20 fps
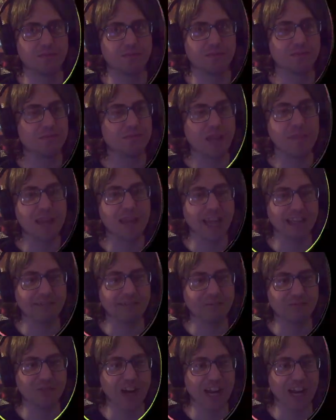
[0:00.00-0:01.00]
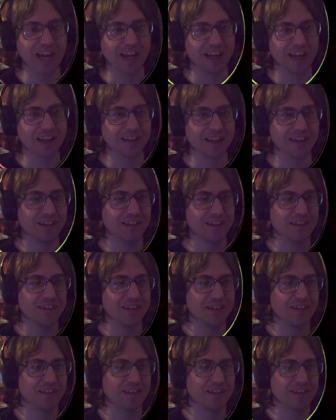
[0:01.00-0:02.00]
Let me guess. Ring.
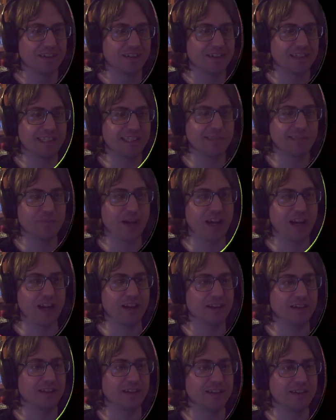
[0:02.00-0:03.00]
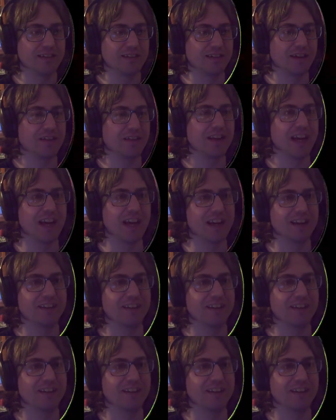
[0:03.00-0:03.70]
Spire. Okay.